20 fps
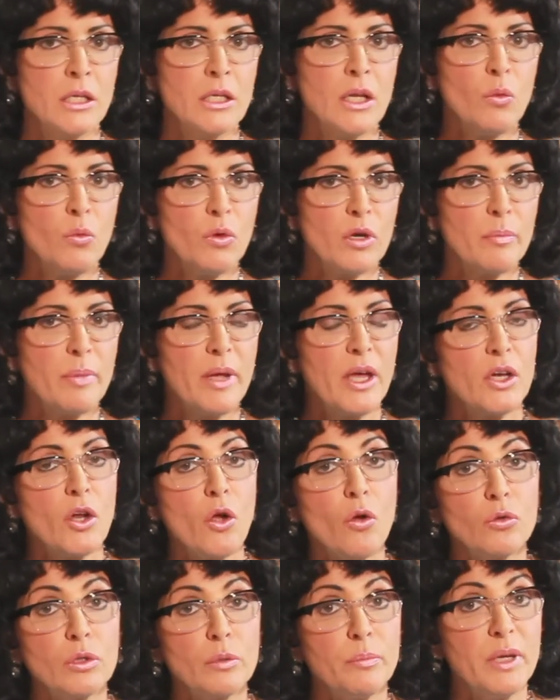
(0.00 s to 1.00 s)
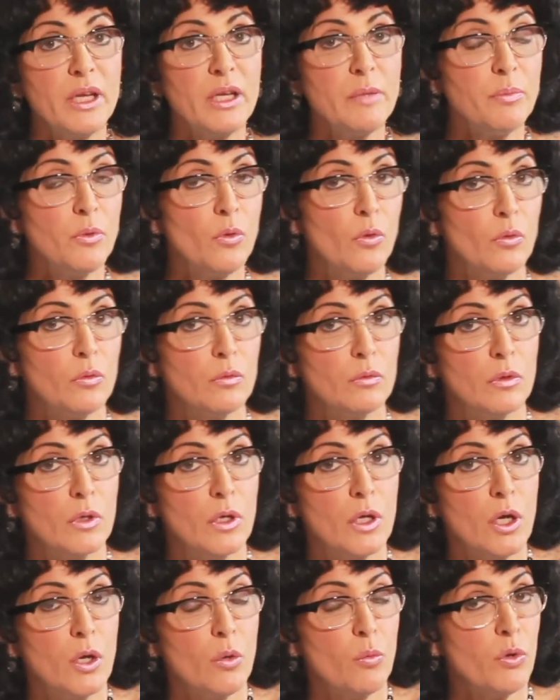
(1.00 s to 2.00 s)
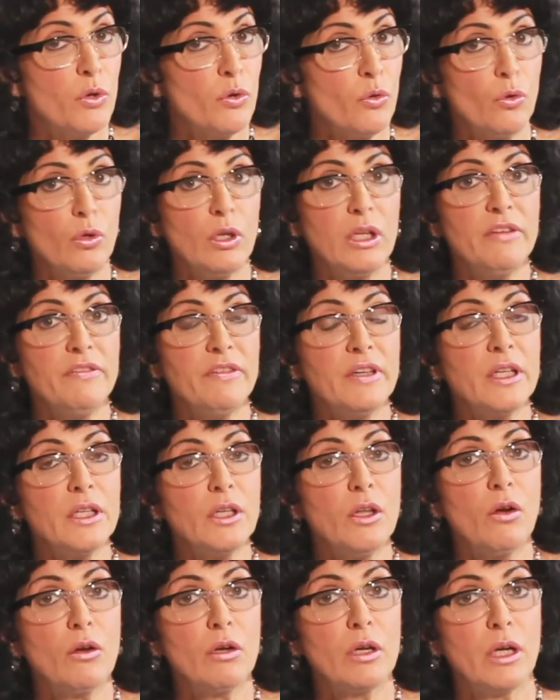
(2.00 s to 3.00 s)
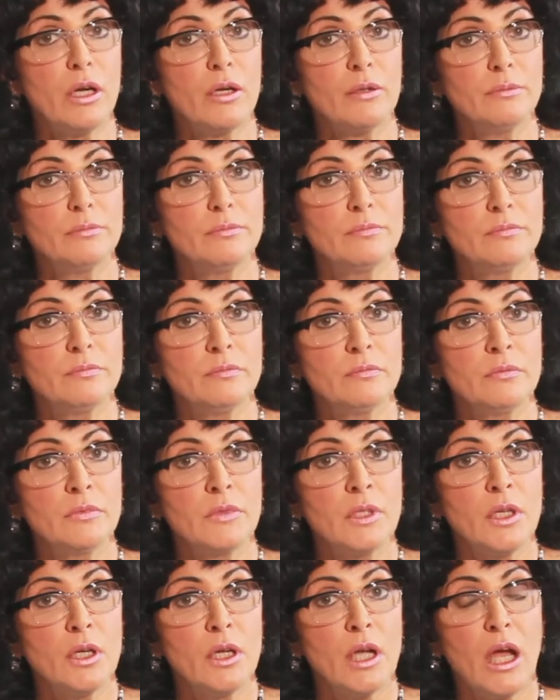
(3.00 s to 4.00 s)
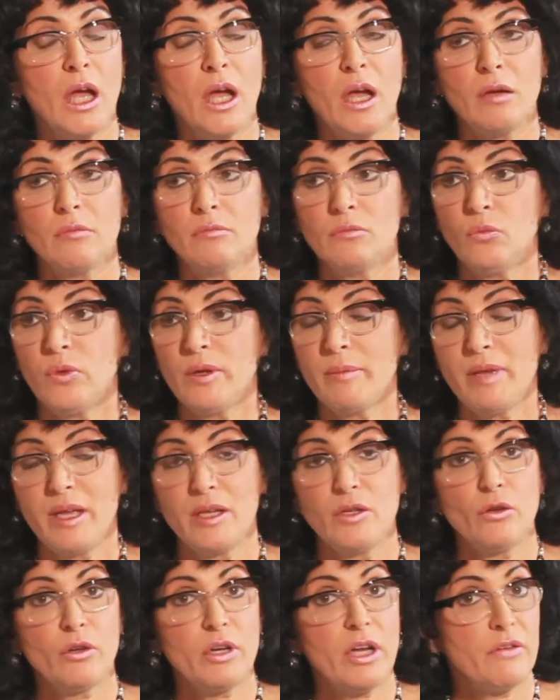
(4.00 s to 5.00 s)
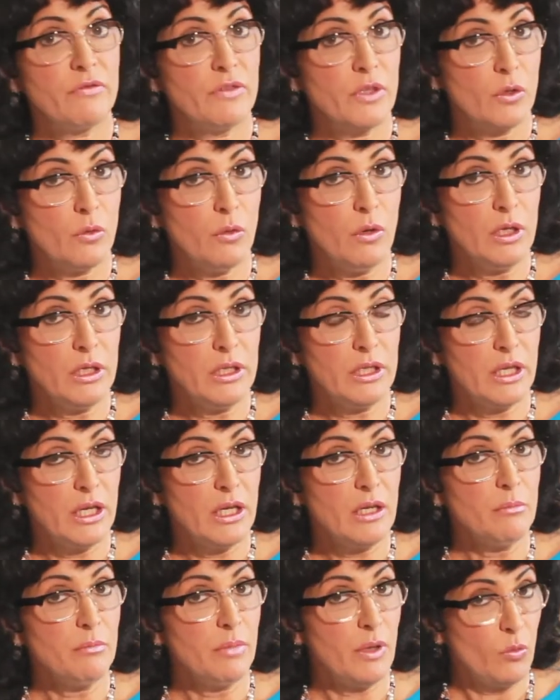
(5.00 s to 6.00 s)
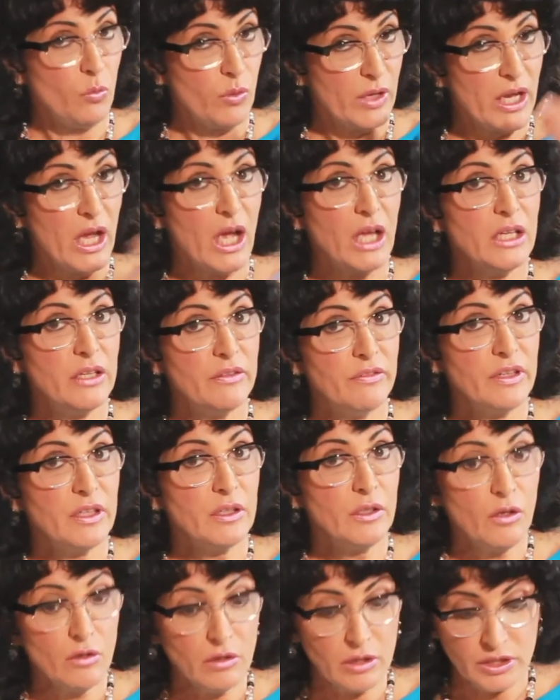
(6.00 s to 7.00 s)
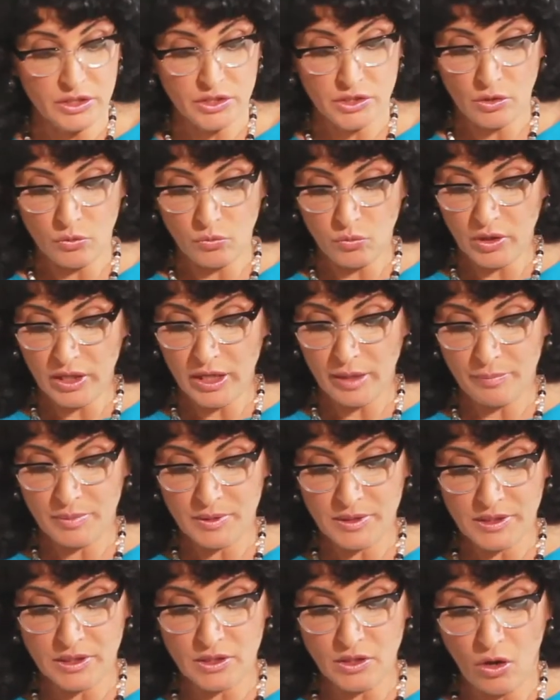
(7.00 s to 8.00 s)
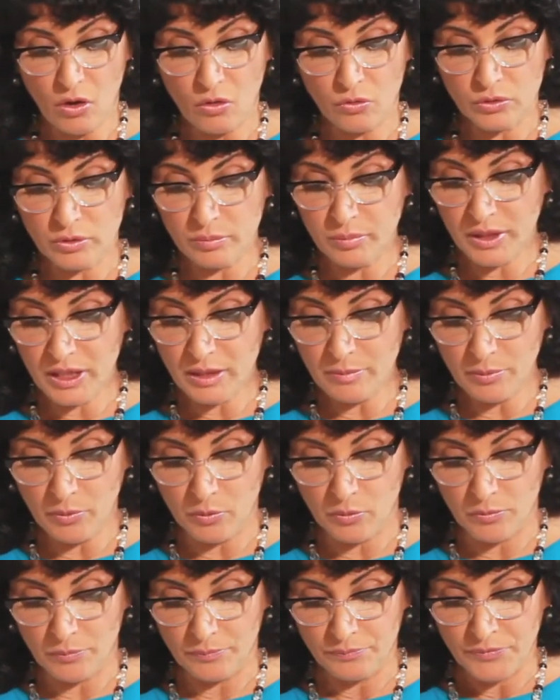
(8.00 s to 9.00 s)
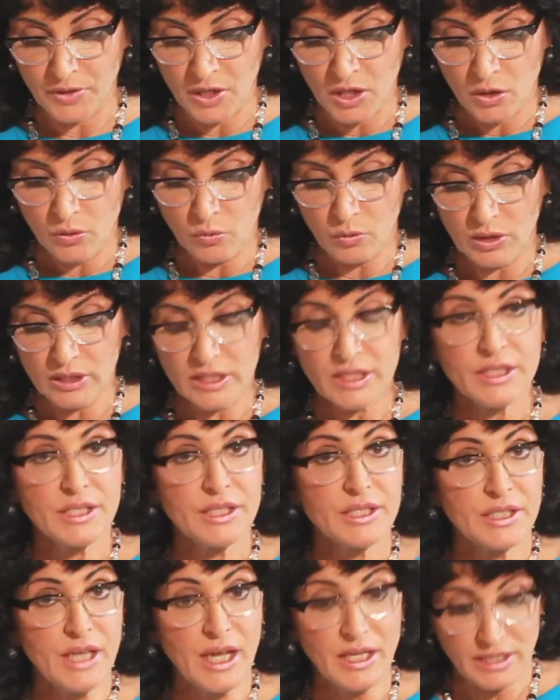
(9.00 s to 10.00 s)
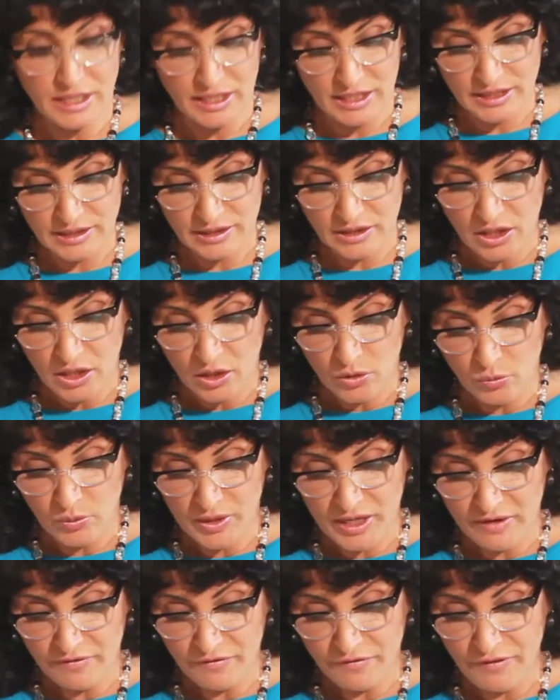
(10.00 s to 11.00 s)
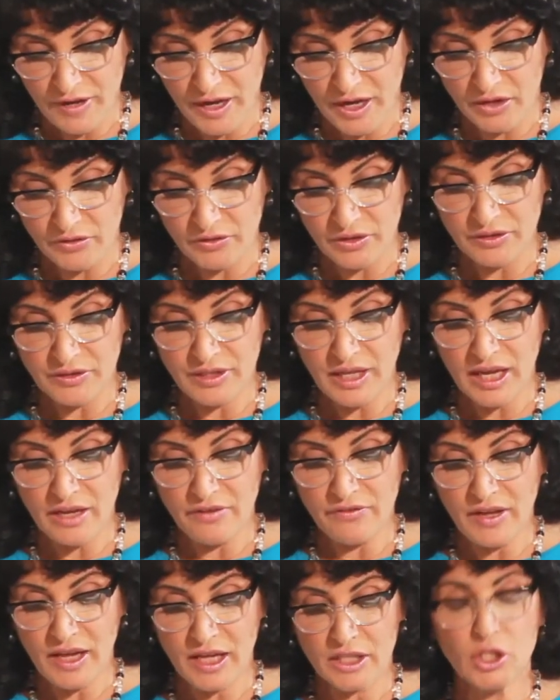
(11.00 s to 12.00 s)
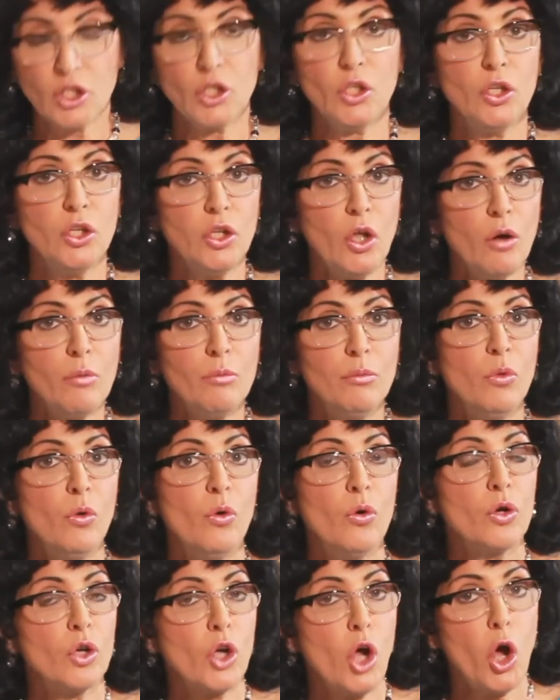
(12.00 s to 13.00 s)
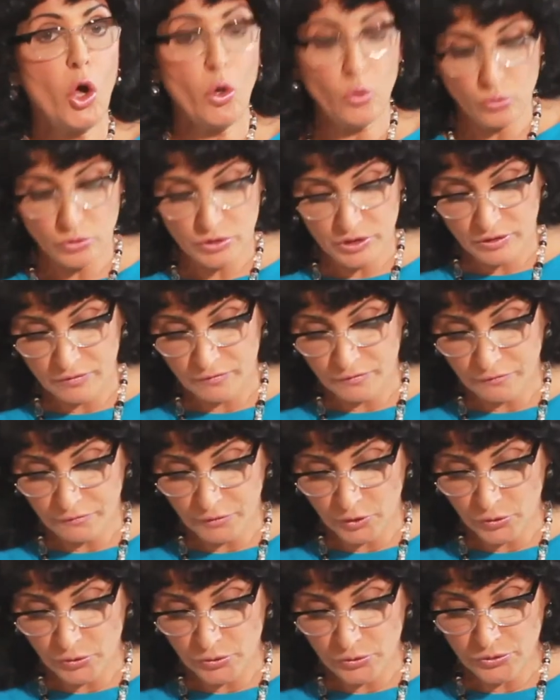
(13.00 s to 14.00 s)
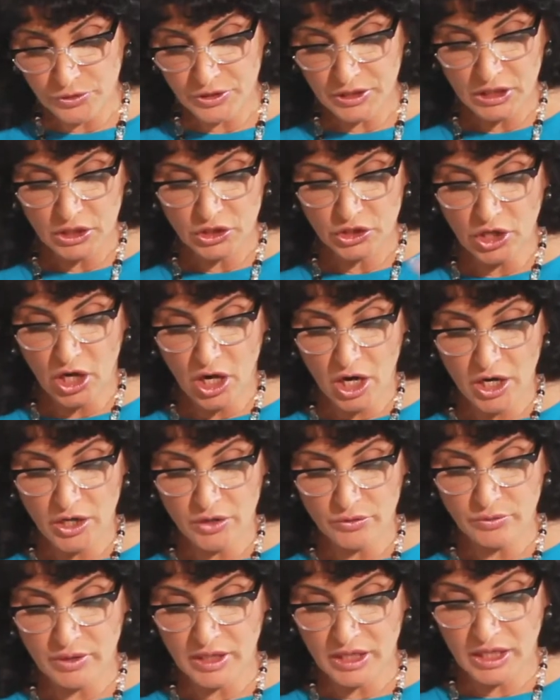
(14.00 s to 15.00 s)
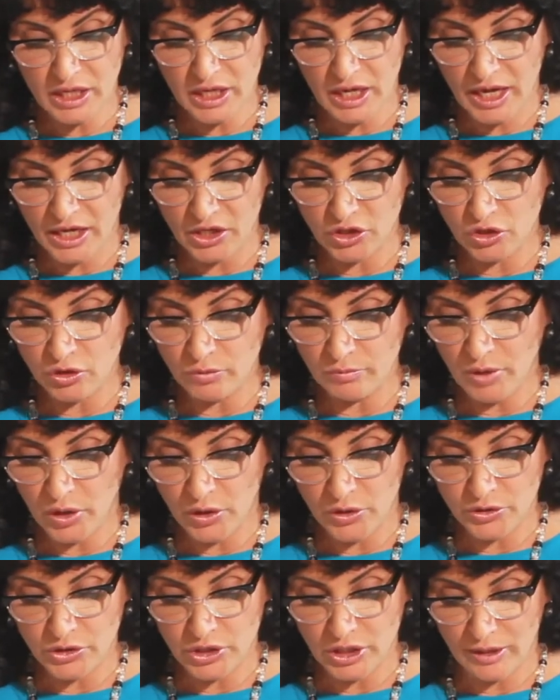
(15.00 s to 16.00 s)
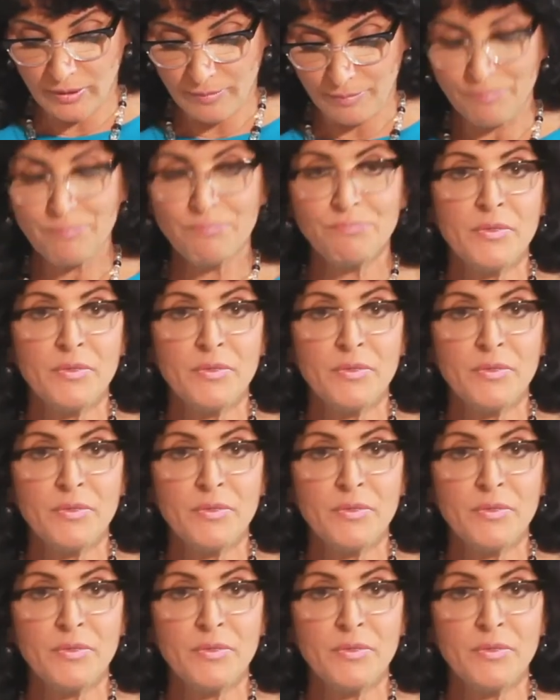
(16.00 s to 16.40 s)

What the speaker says: Now, what about older people? We're all living longer. We may not have the quality, but we are living longer. So what happens in older people? Well, in studies, we have found that they have had a lot more colds and flus, diarrhea and pneumonia.